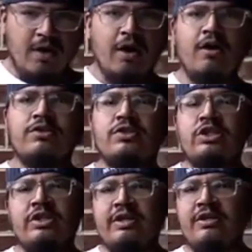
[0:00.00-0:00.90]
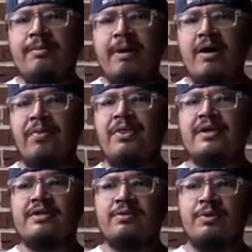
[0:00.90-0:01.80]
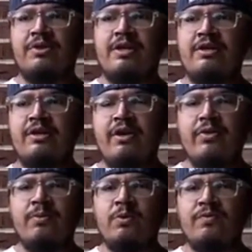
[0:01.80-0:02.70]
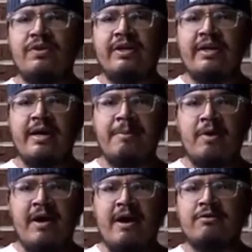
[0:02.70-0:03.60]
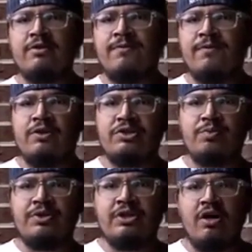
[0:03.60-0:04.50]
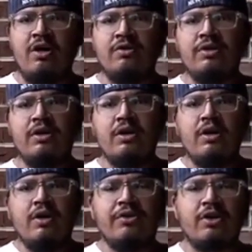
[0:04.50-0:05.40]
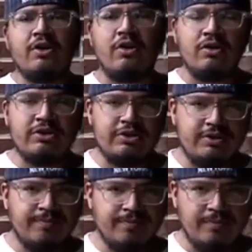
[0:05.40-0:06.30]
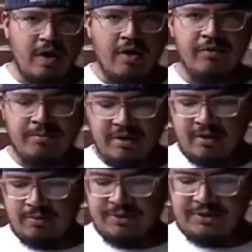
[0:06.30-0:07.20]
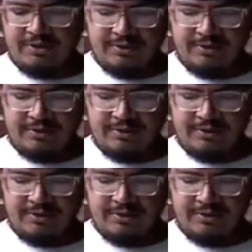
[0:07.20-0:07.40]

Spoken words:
Also, you hear about this within another movie that came out after the first one called The Curse of the Blair Witch.